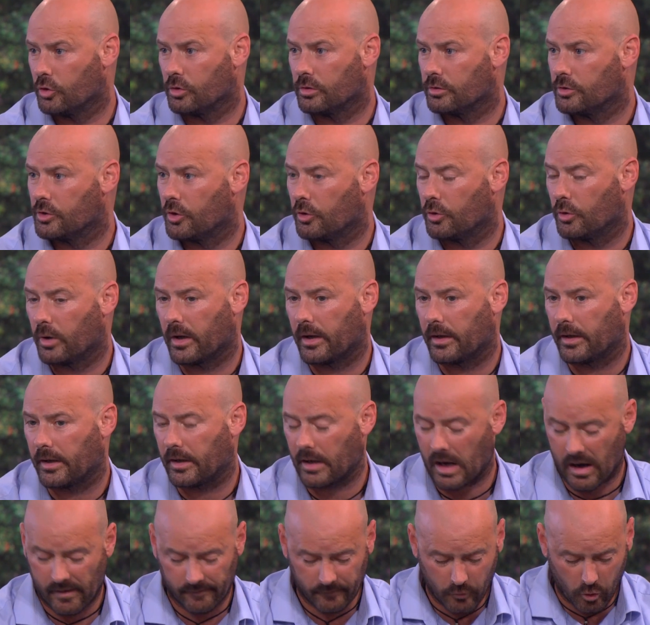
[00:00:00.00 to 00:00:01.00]

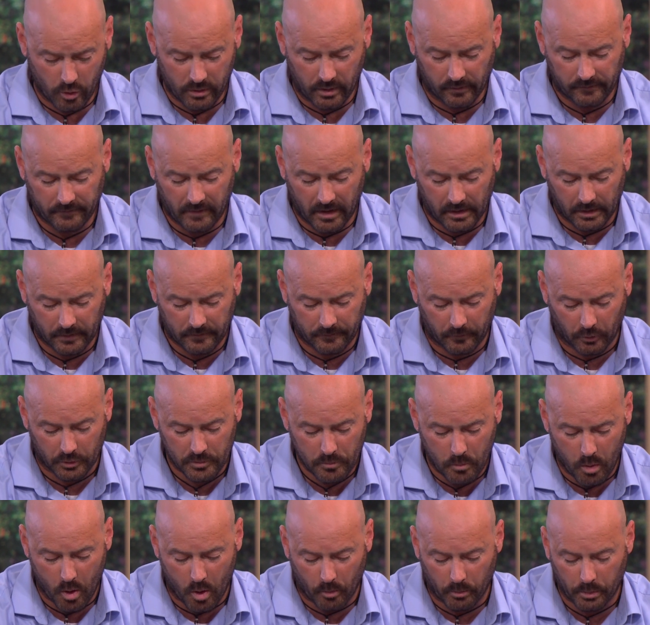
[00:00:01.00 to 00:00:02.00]
You, uh, I've got their very
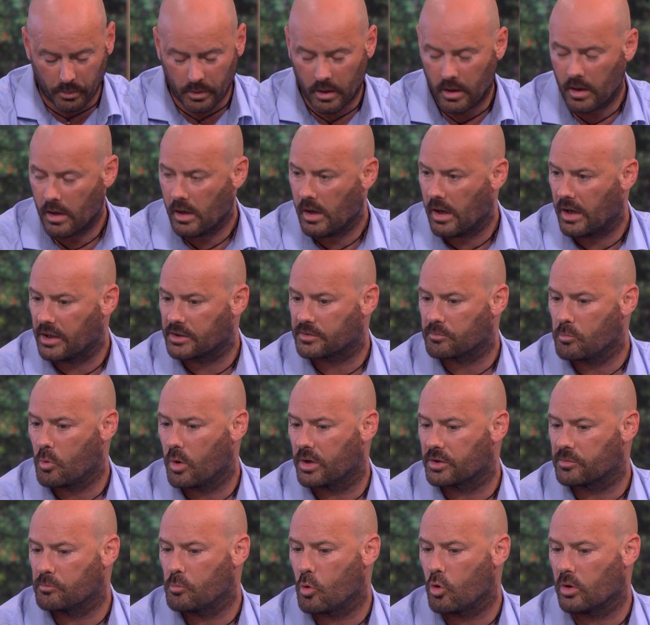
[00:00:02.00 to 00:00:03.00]
first pup it's, mo
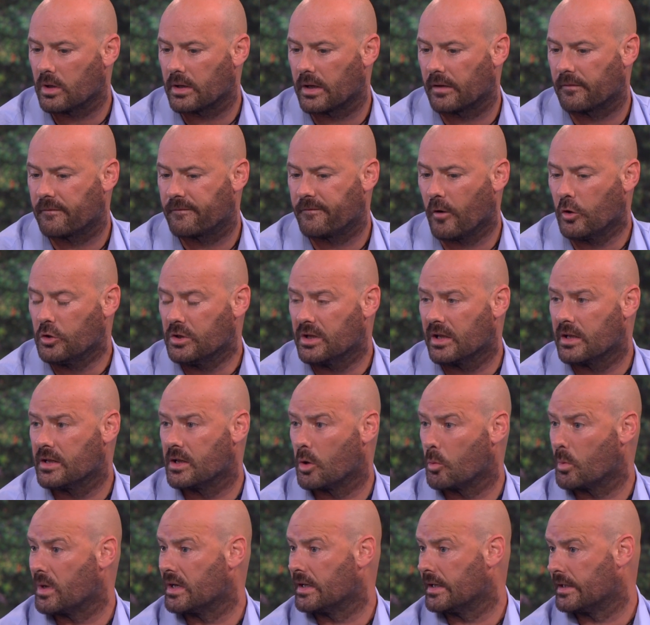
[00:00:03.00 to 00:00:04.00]
it's more like funding
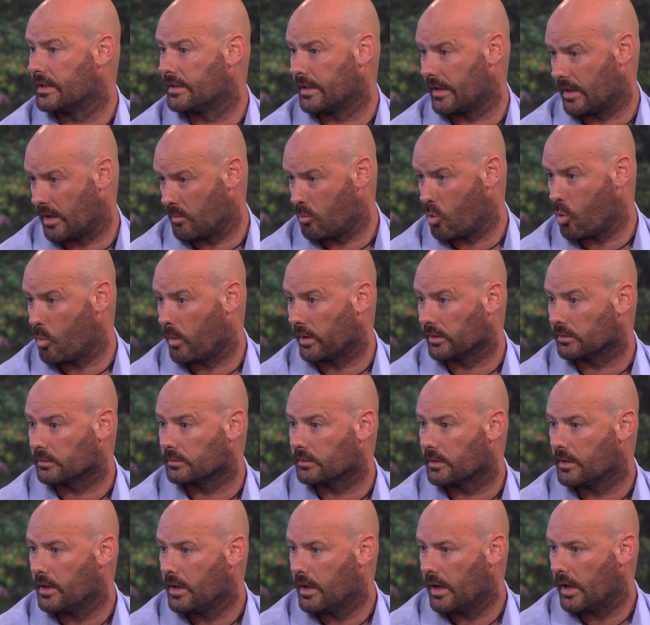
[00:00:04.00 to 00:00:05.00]
that we need at the moment.
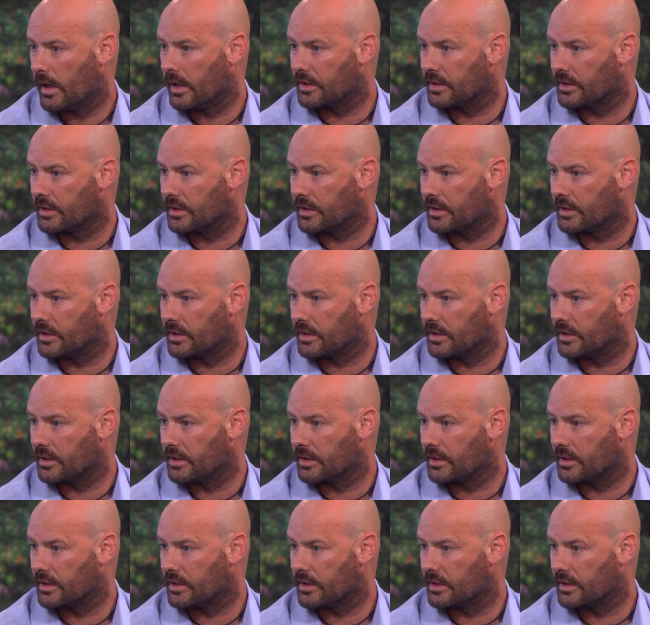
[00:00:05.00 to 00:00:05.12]
Mm. Yeah.